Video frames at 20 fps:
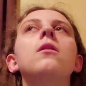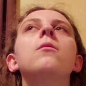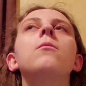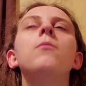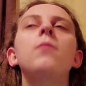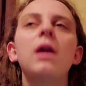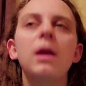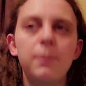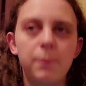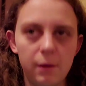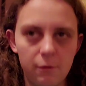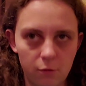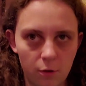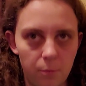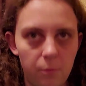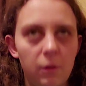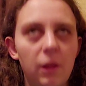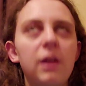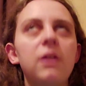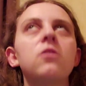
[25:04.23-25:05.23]
may be
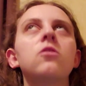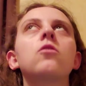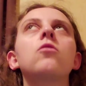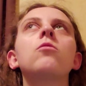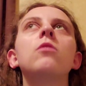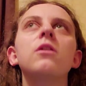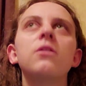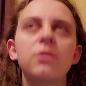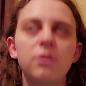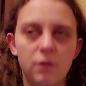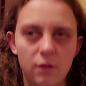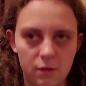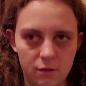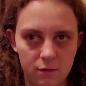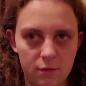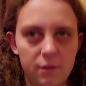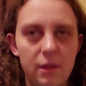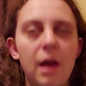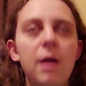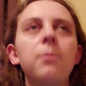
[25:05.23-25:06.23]
replaced with
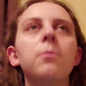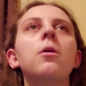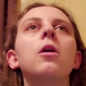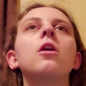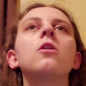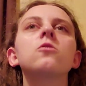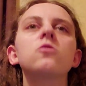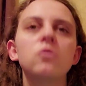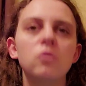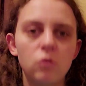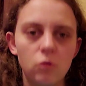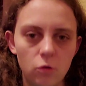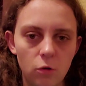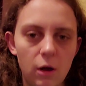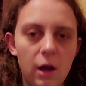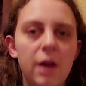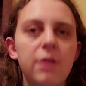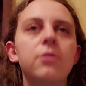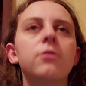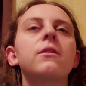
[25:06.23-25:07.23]
that part
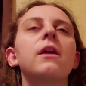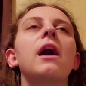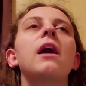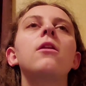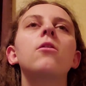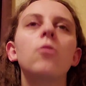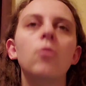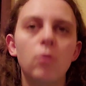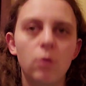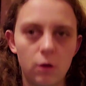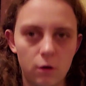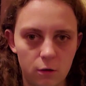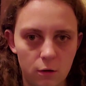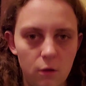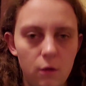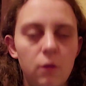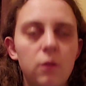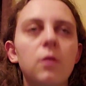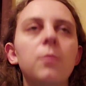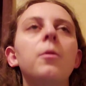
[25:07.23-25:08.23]
2. Either that
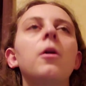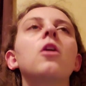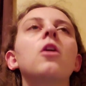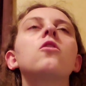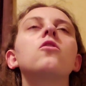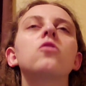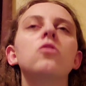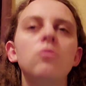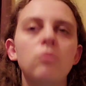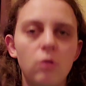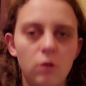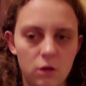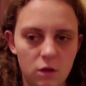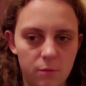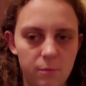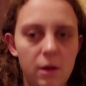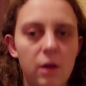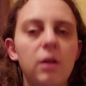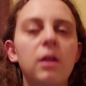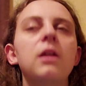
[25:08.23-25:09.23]
or the part 2 will
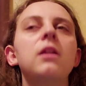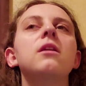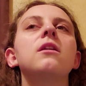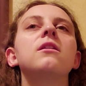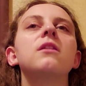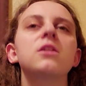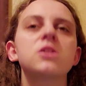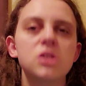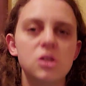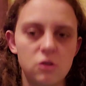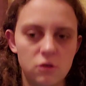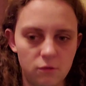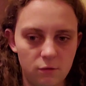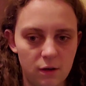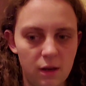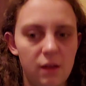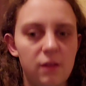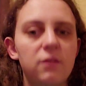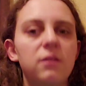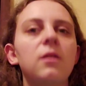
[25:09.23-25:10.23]
come out in addition to
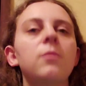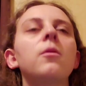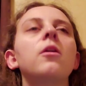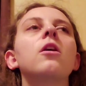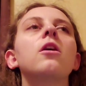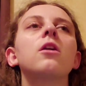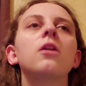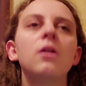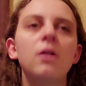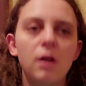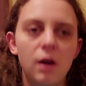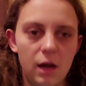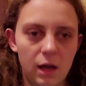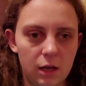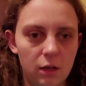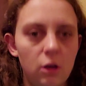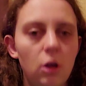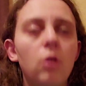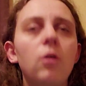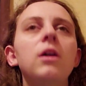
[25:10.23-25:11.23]
an ASMR.
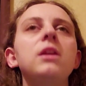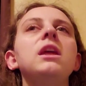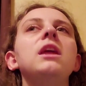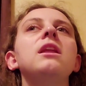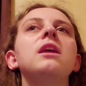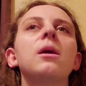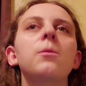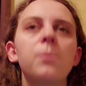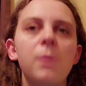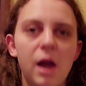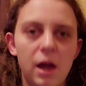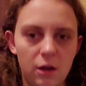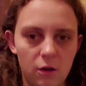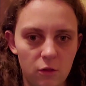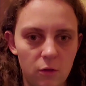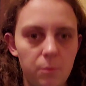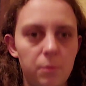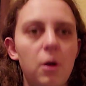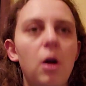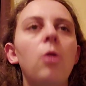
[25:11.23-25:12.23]
I know I need to get back
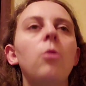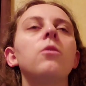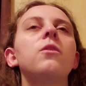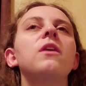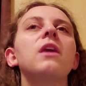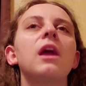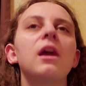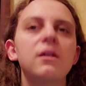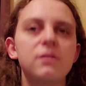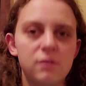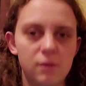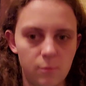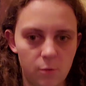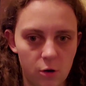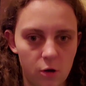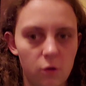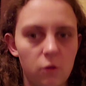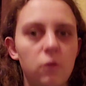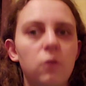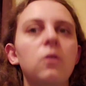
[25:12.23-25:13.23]
on the ball with the
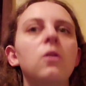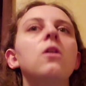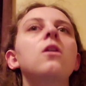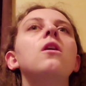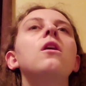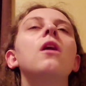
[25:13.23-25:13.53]
ASMRs.